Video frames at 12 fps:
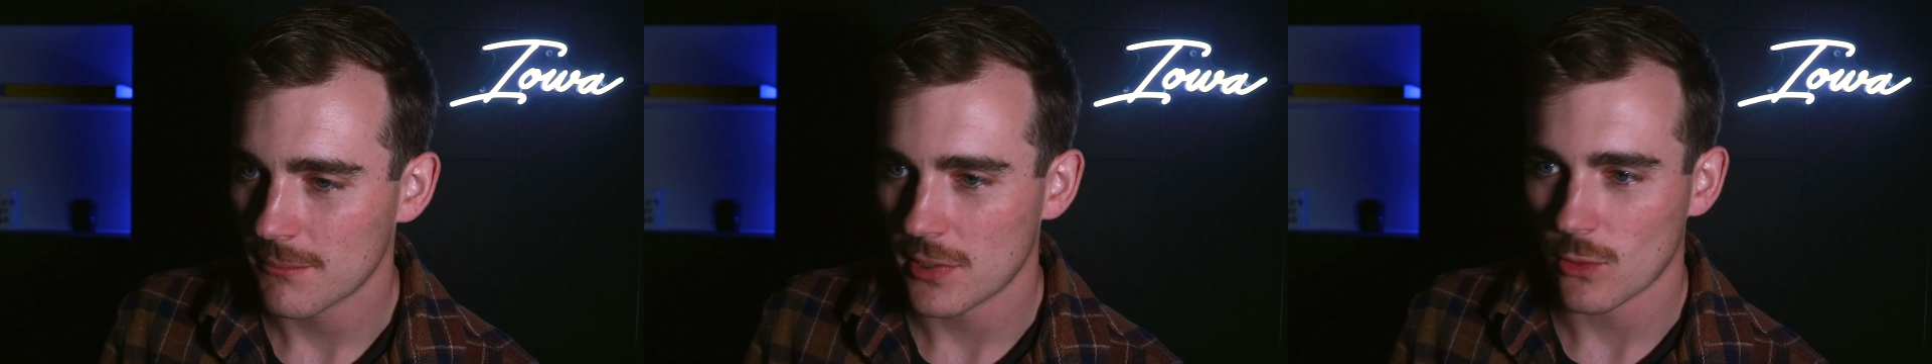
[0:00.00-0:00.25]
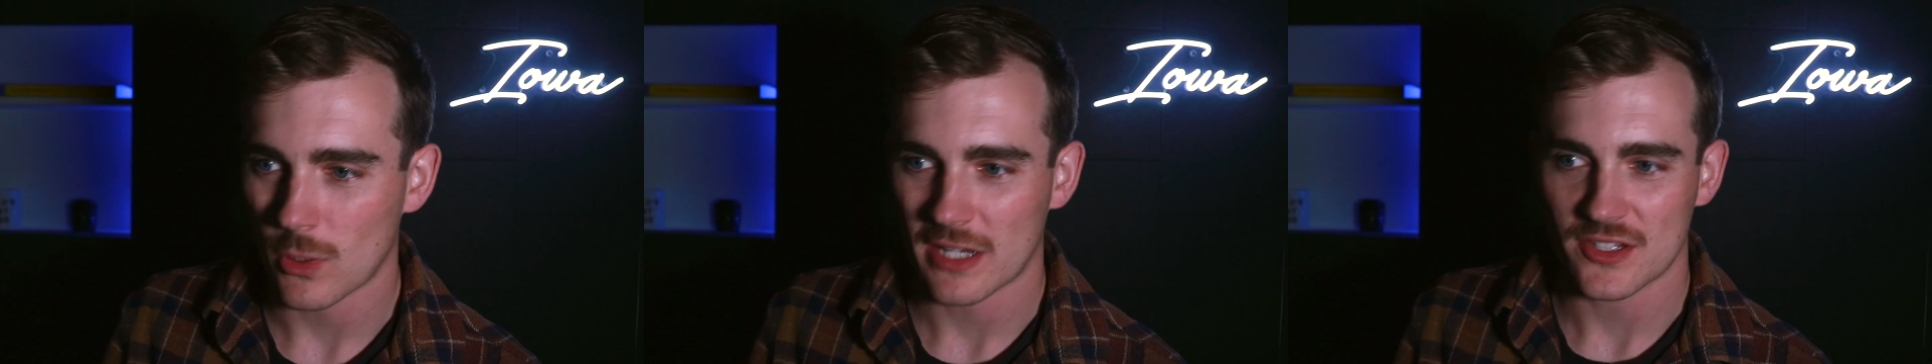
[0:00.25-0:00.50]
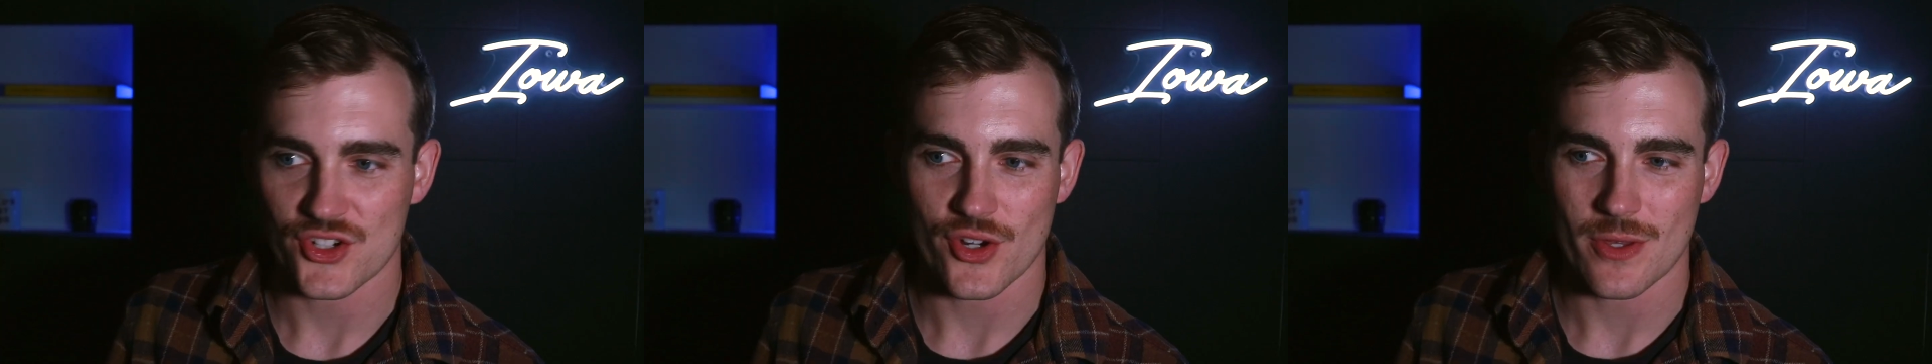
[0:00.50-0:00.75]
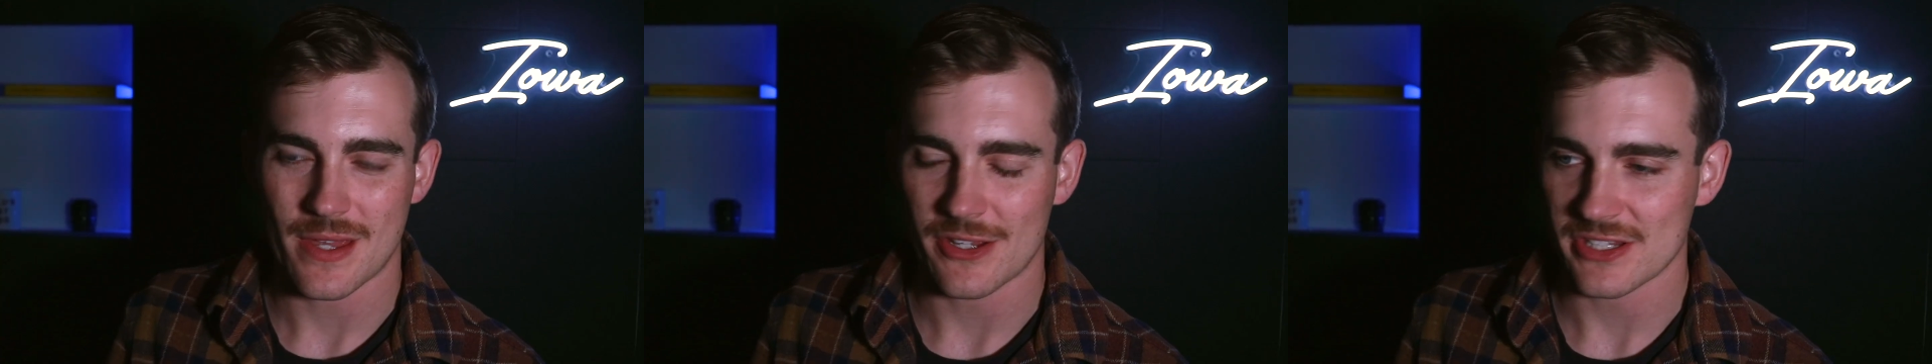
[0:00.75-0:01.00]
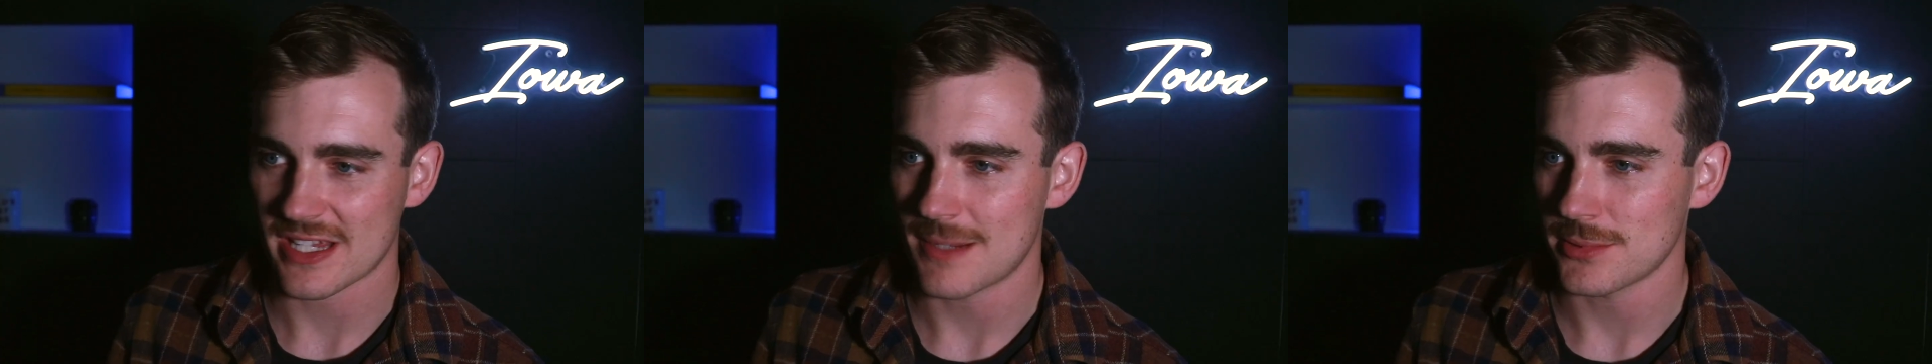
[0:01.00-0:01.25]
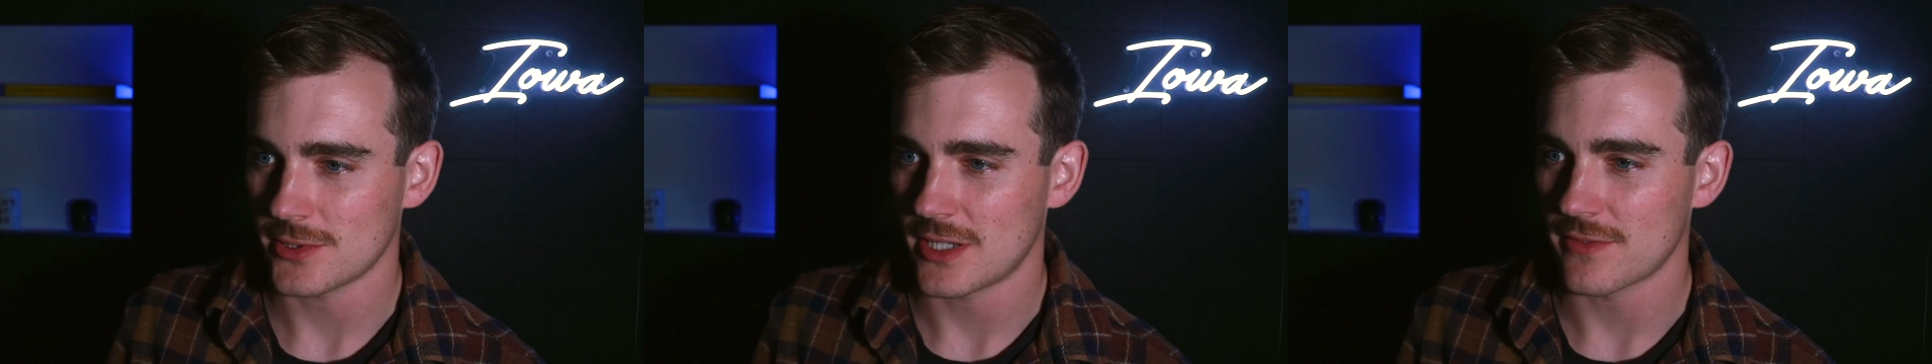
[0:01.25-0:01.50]
but wanted to show you guys a
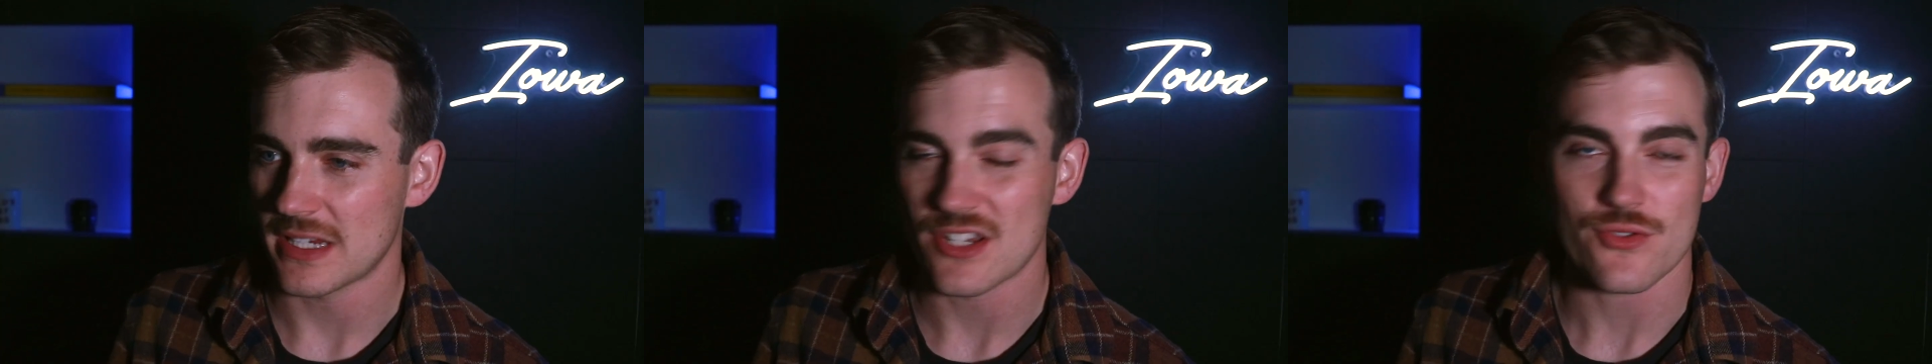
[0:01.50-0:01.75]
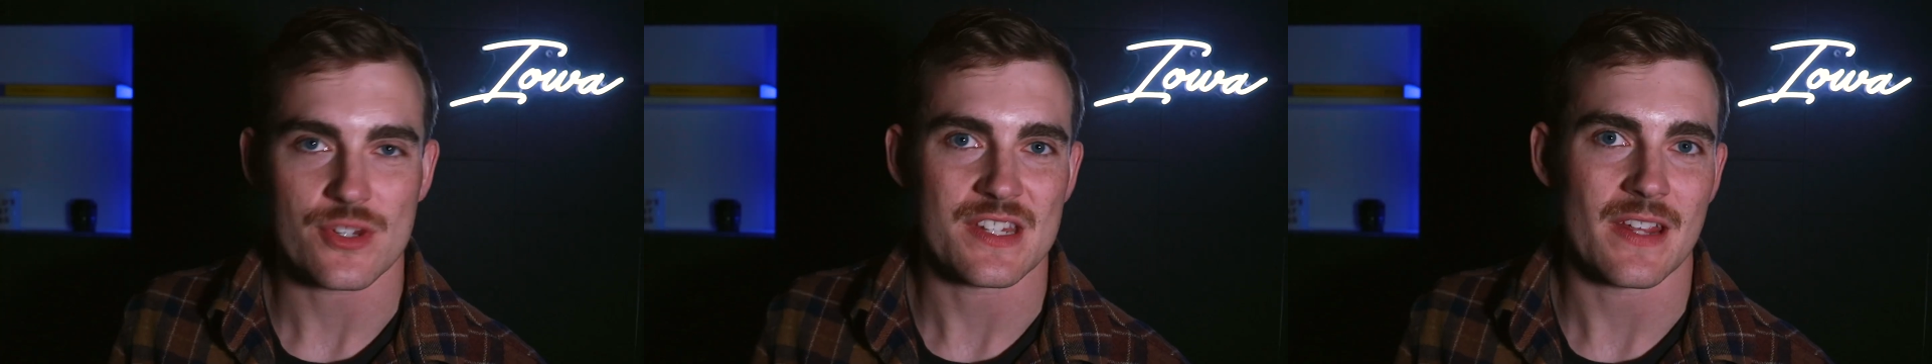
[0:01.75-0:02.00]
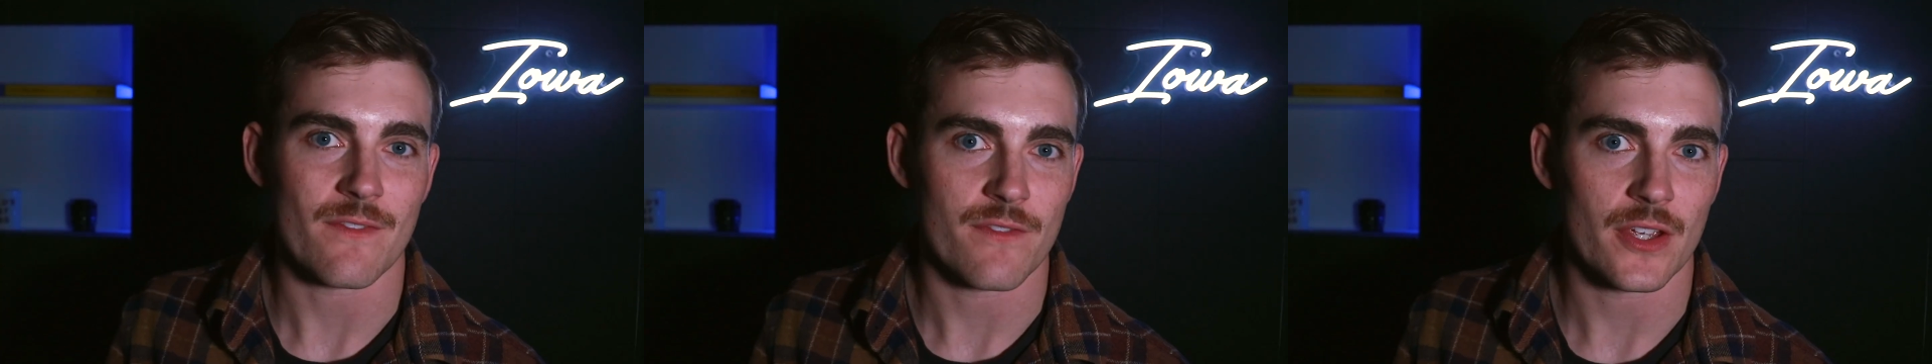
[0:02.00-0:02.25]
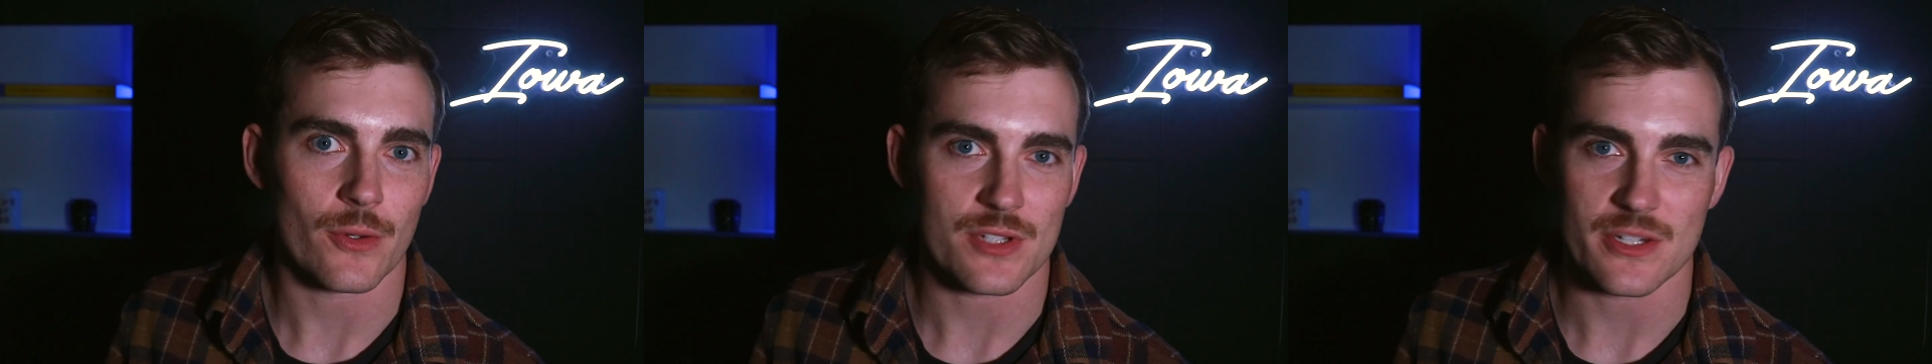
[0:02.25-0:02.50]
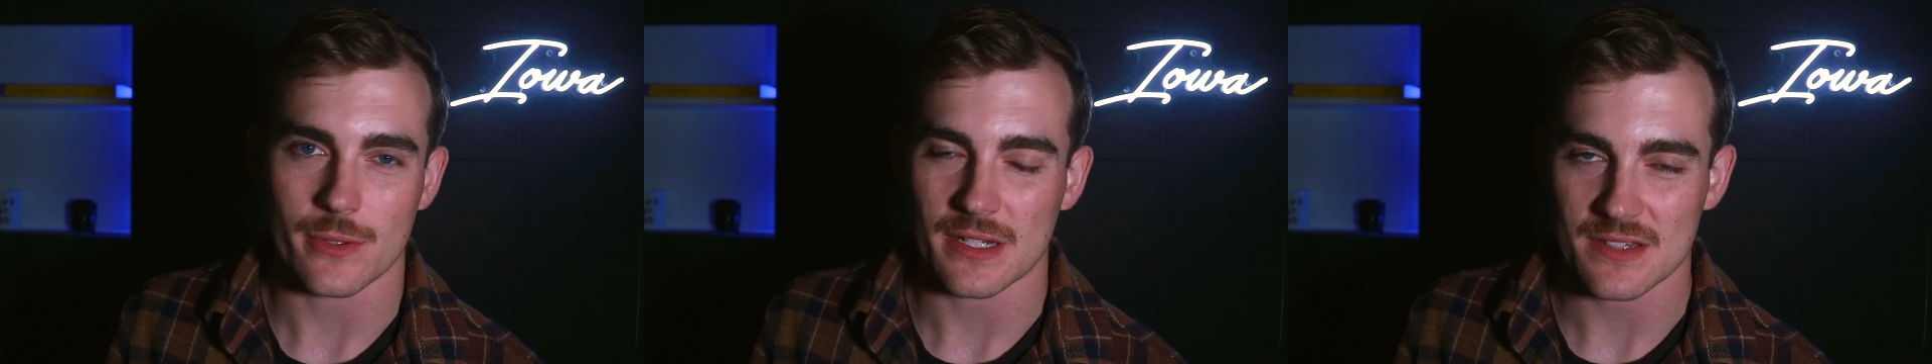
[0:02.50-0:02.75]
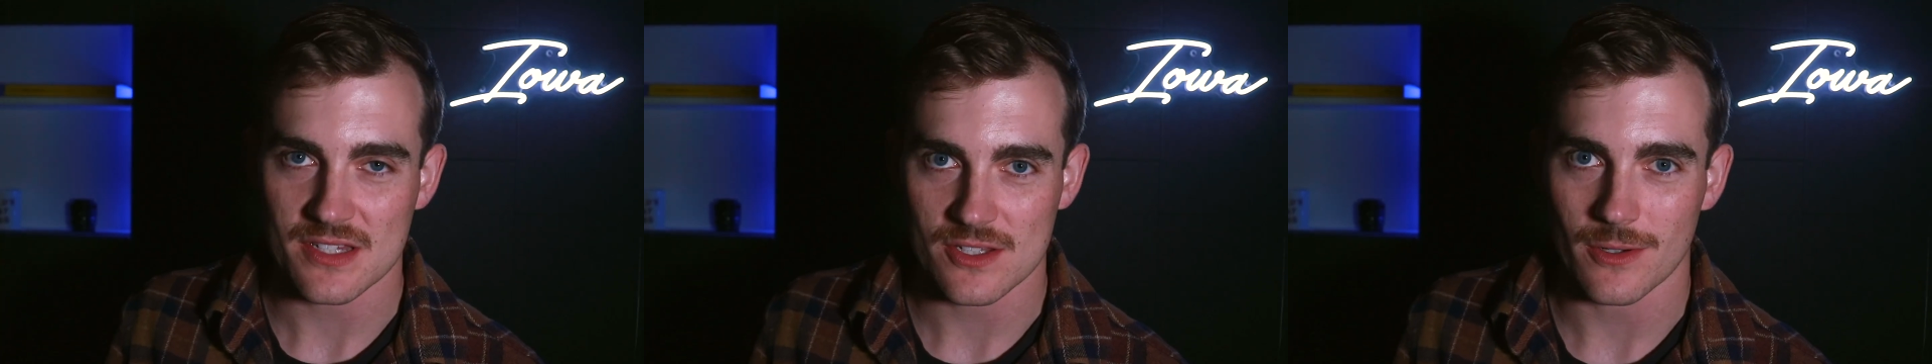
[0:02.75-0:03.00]
couple of interesting figures here at
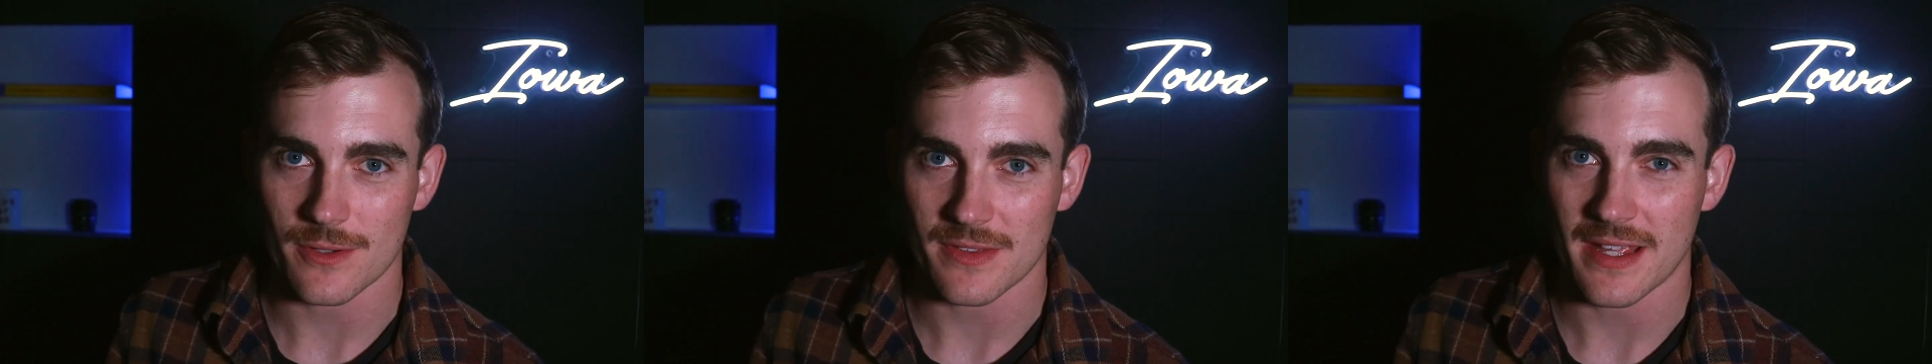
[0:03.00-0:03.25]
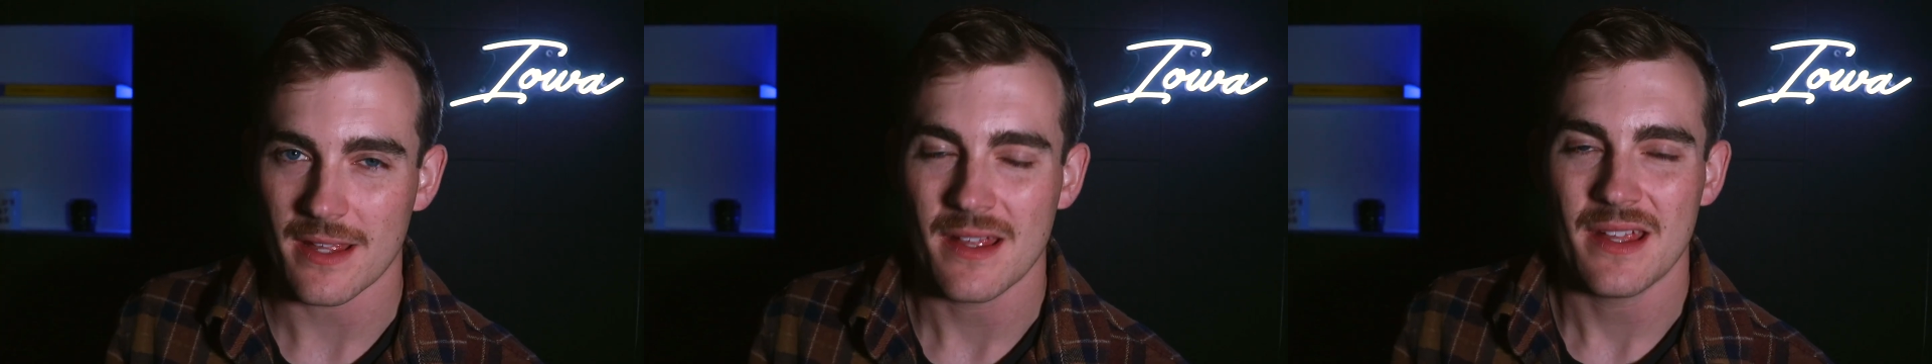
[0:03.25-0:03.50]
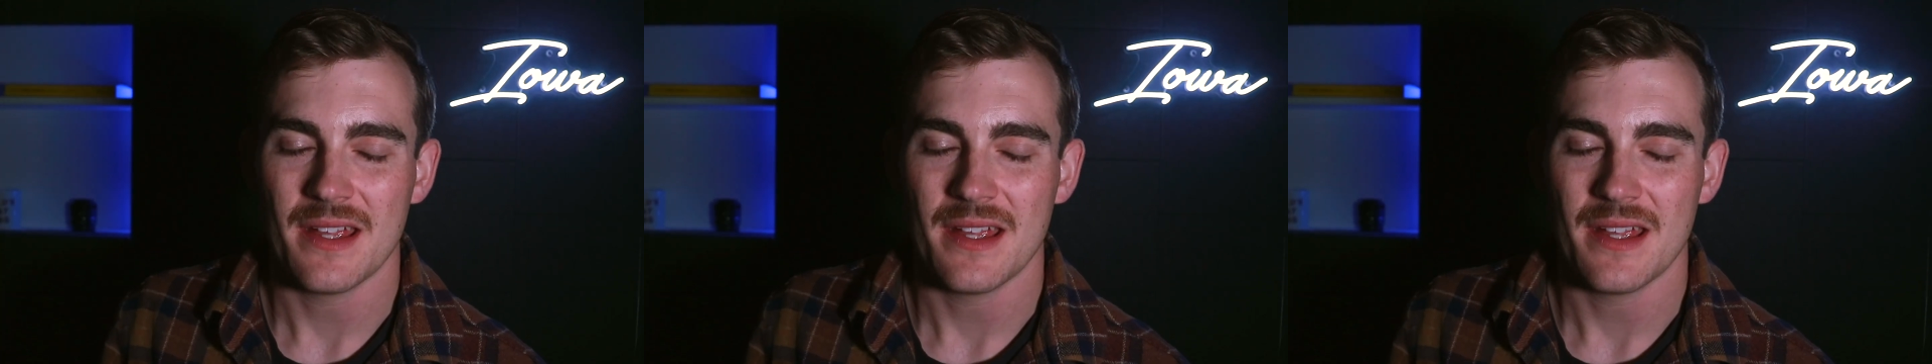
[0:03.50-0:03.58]
the start that